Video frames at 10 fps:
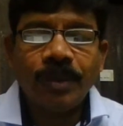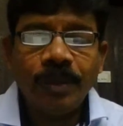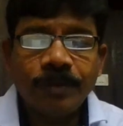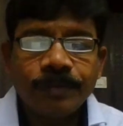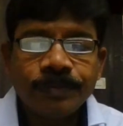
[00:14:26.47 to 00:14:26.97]

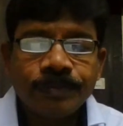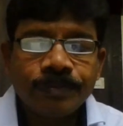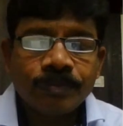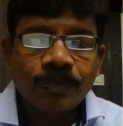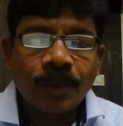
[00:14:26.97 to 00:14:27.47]
Okay.
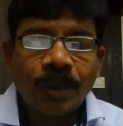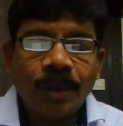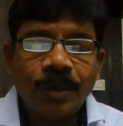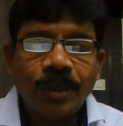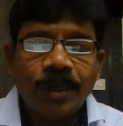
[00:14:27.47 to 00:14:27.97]

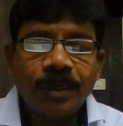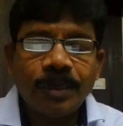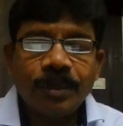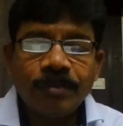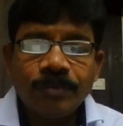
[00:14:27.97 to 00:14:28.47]
And direct
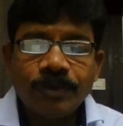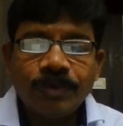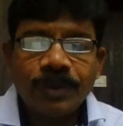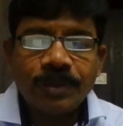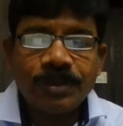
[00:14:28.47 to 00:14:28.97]
income
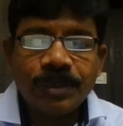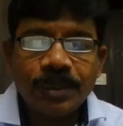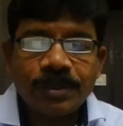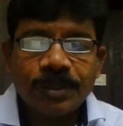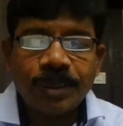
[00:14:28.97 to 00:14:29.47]
with
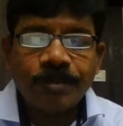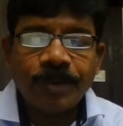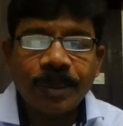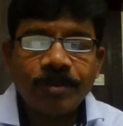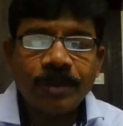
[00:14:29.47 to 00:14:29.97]
GST
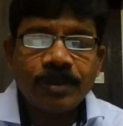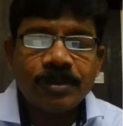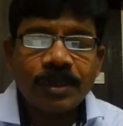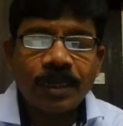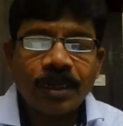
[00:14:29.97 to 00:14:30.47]
applicable,
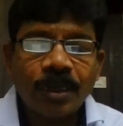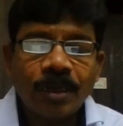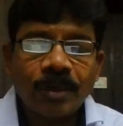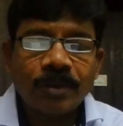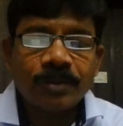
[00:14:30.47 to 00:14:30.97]
set our
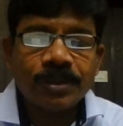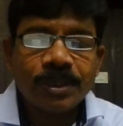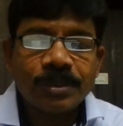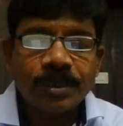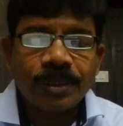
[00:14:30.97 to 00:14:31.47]

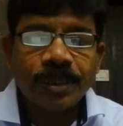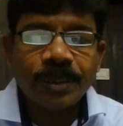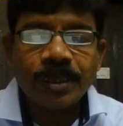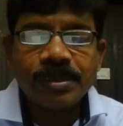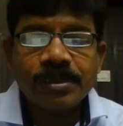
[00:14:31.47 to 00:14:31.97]
GST
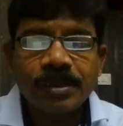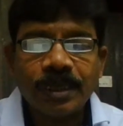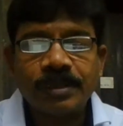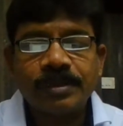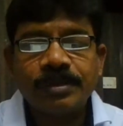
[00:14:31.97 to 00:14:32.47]
details.
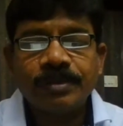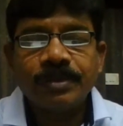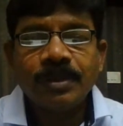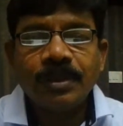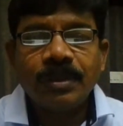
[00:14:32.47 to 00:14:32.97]
Yes.
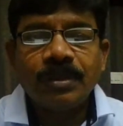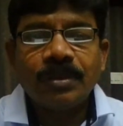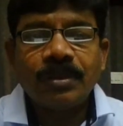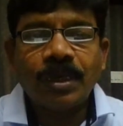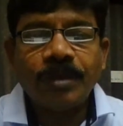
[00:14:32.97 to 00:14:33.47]

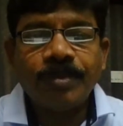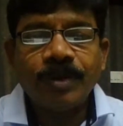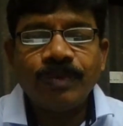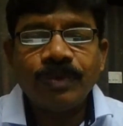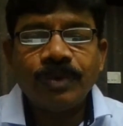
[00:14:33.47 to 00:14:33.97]
Type
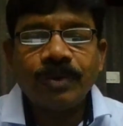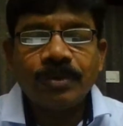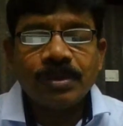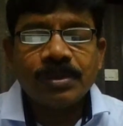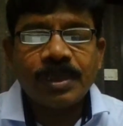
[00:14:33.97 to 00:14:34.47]

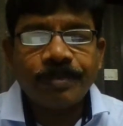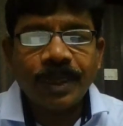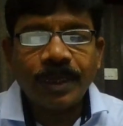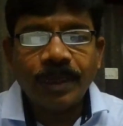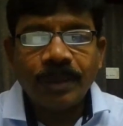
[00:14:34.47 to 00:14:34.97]
of
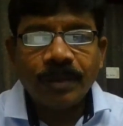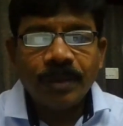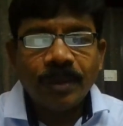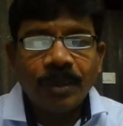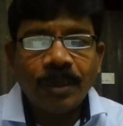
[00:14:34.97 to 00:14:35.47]
supply,
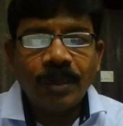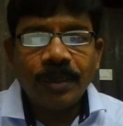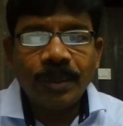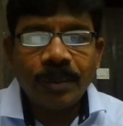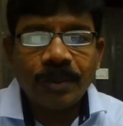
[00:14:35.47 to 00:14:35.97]

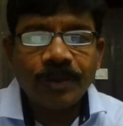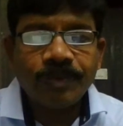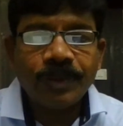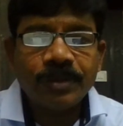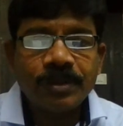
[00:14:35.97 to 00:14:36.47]
earlier
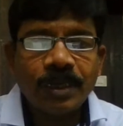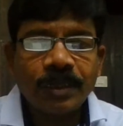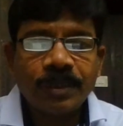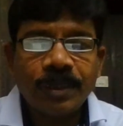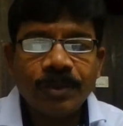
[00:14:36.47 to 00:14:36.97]
we
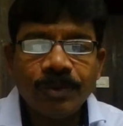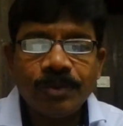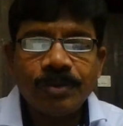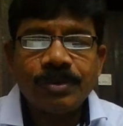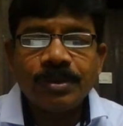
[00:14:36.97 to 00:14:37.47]
selected
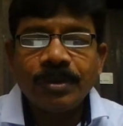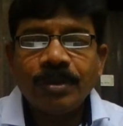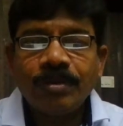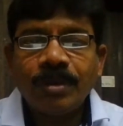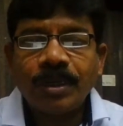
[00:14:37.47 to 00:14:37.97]
goods,
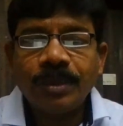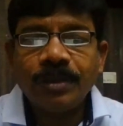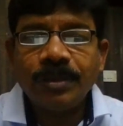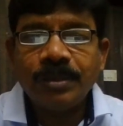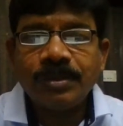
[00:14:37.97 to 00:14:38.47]
but
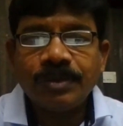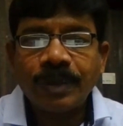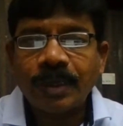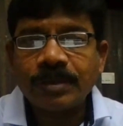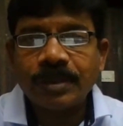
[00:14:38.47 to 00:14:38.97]
in this we
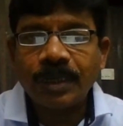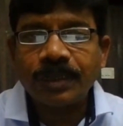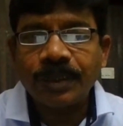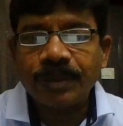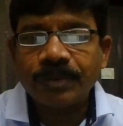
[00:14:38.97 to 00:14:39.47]
are
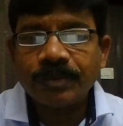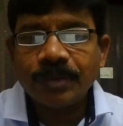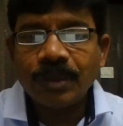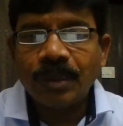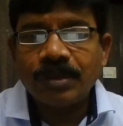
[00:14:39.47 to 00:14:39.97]
selecting
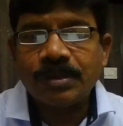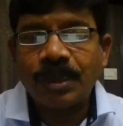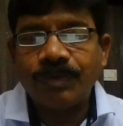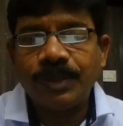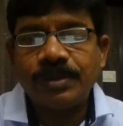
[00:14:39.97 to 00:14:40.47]

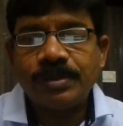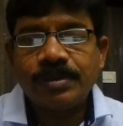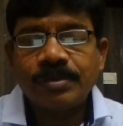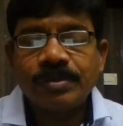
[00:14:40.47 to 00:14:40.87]
service.